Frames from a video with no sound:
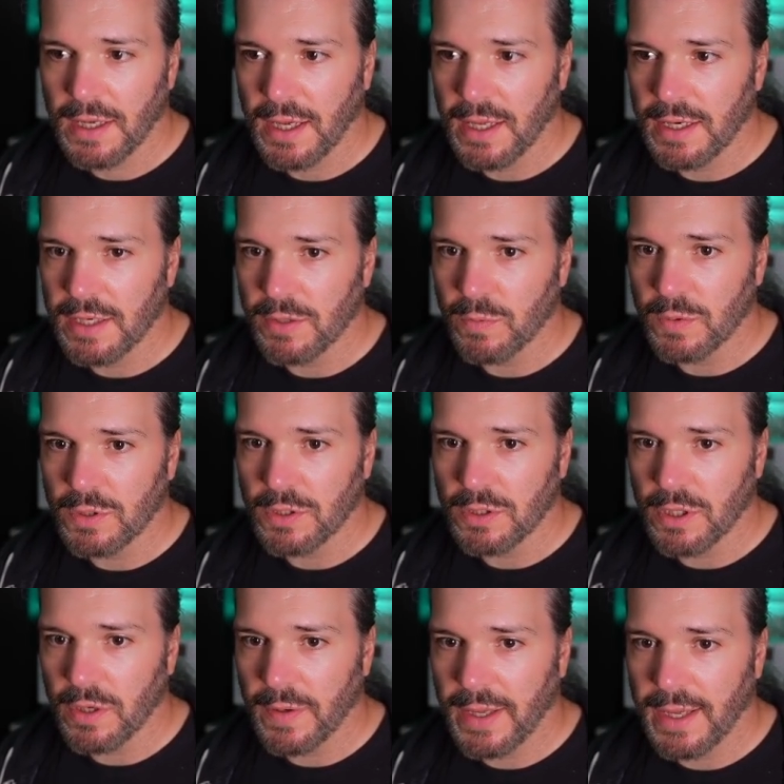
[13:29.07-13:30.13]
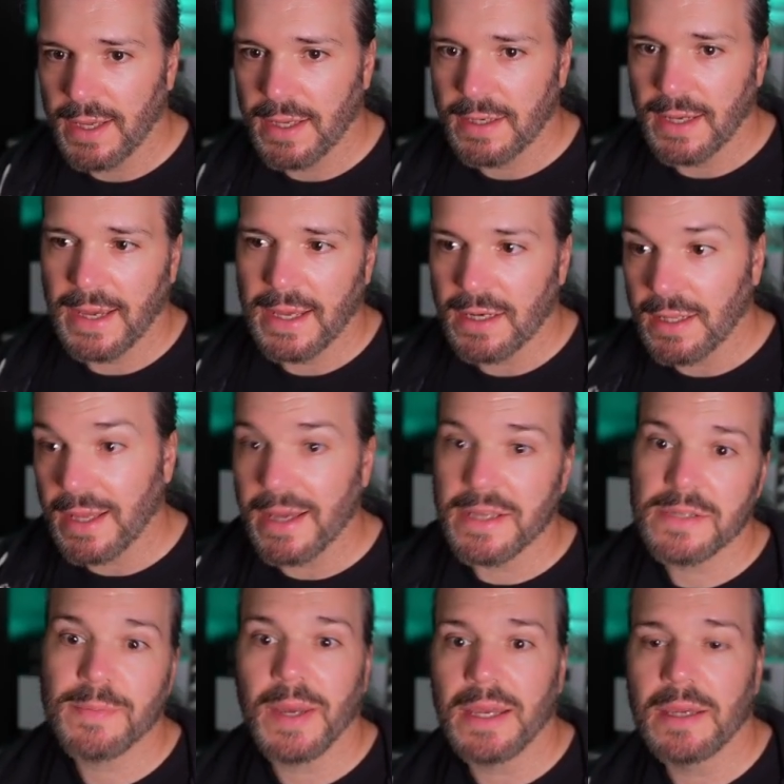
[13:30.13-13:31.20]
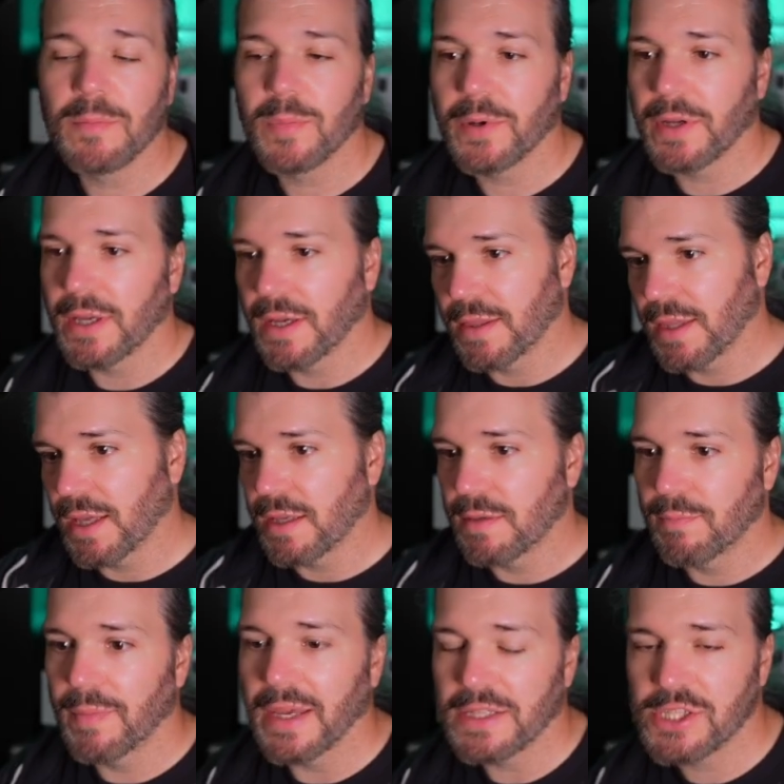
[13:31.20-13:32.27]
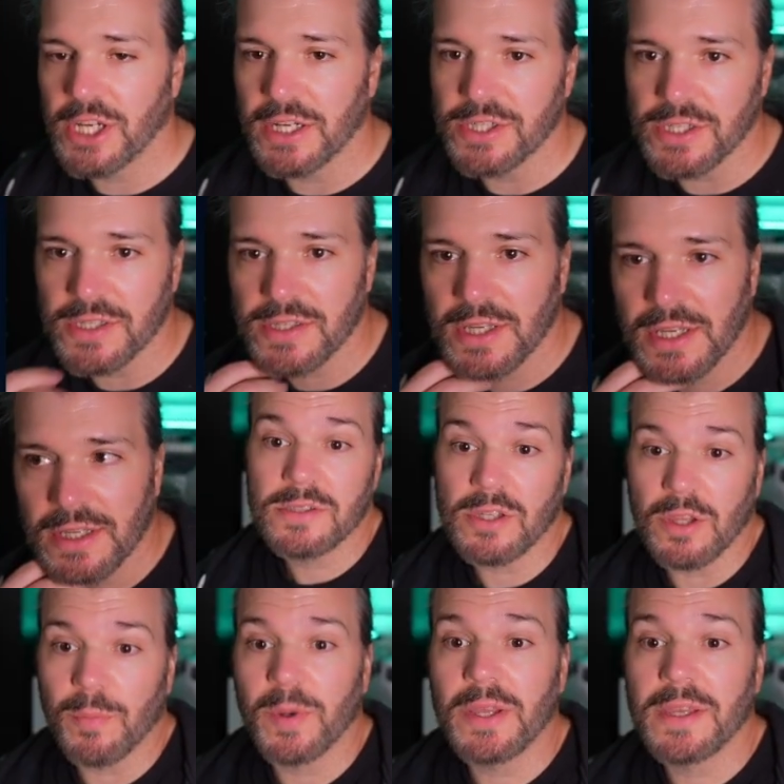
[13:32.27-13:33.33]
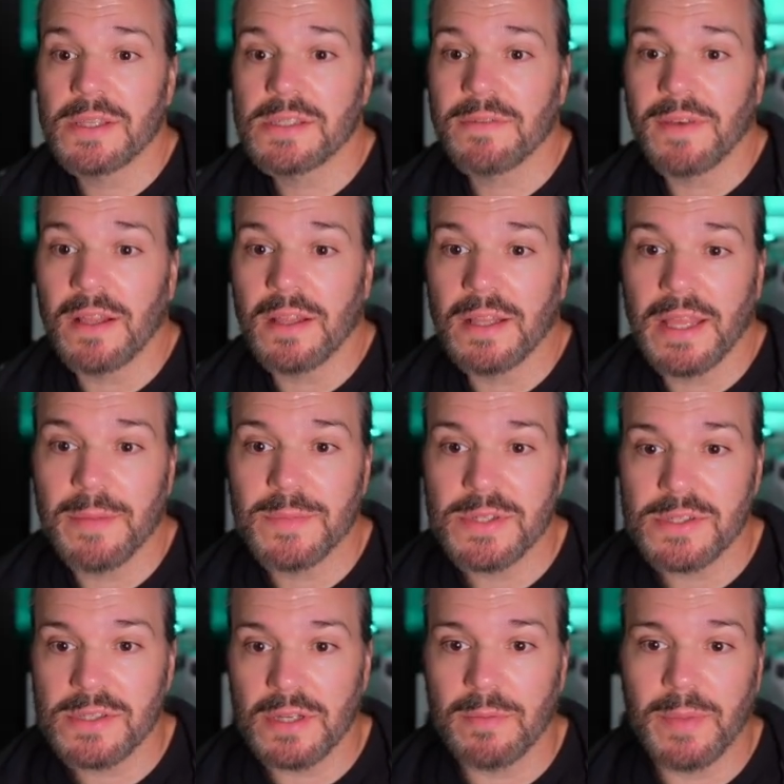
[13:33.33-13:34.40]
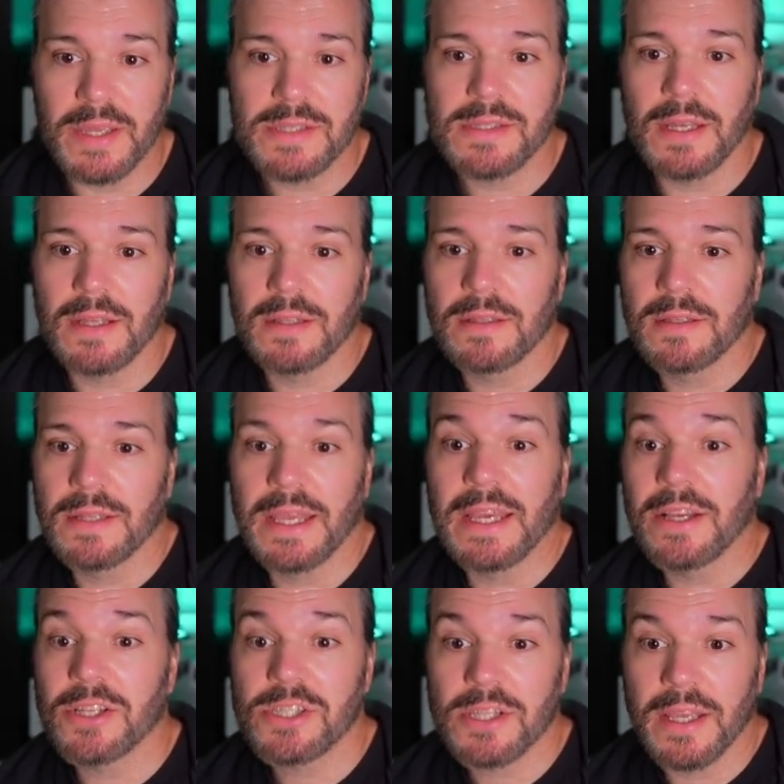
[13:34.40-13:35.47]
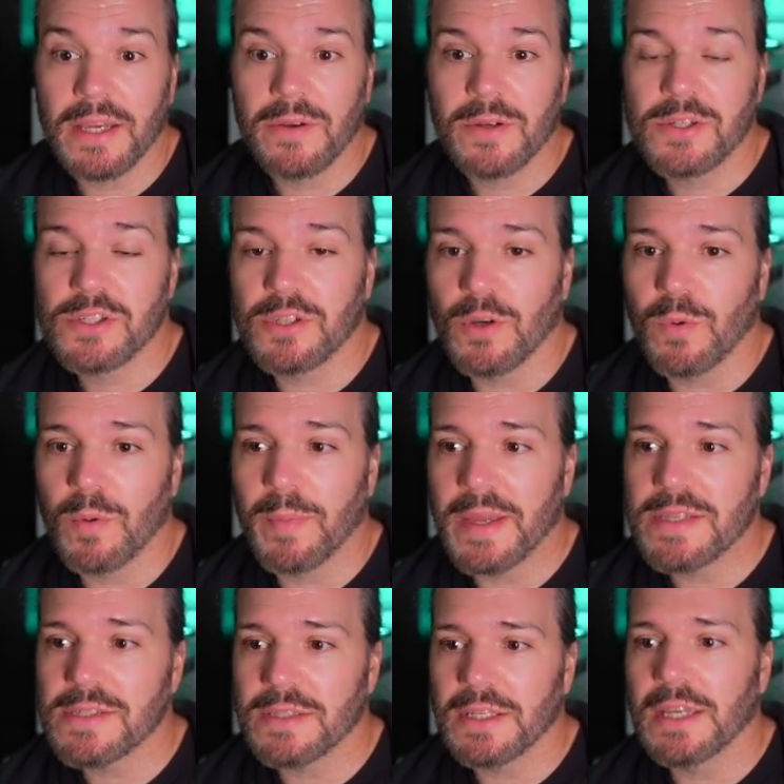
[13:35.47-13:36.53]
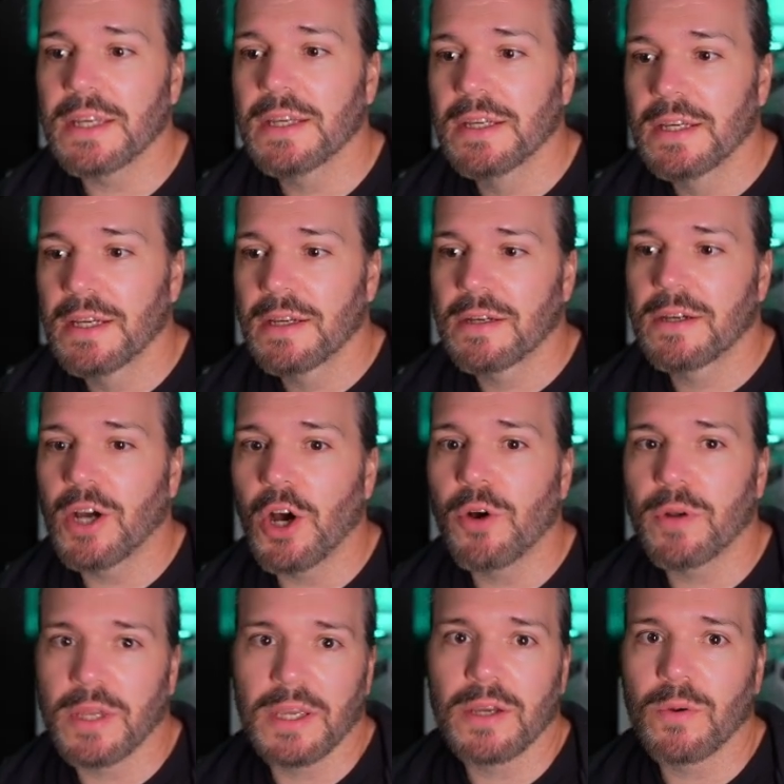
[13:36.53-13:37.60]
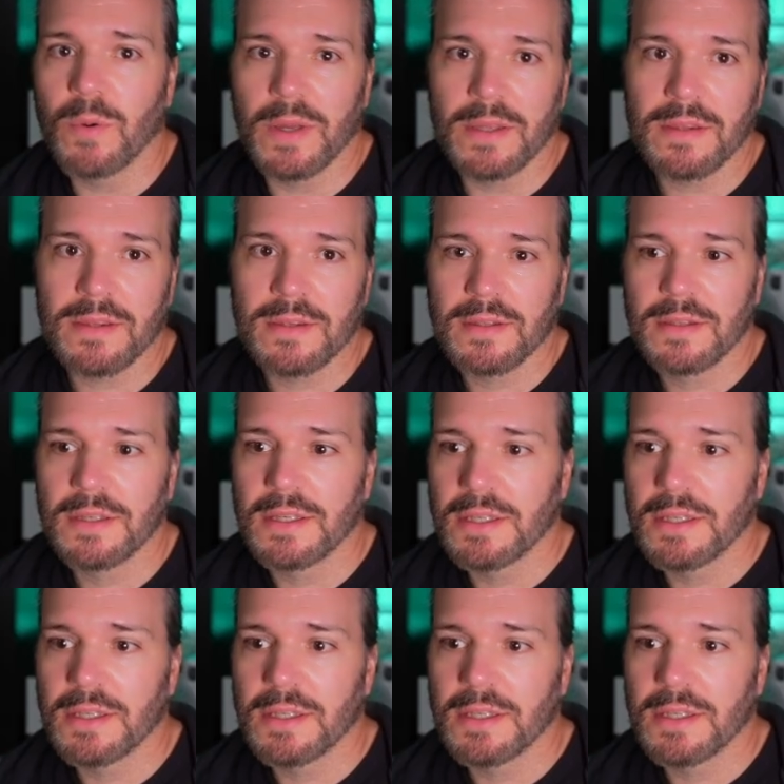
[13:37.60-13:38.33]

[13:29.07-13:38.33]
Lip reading: and it will go ahead, analyze my input, and then make changes. So the brilliance of LLMs is they're based on English language. So we're basically coding with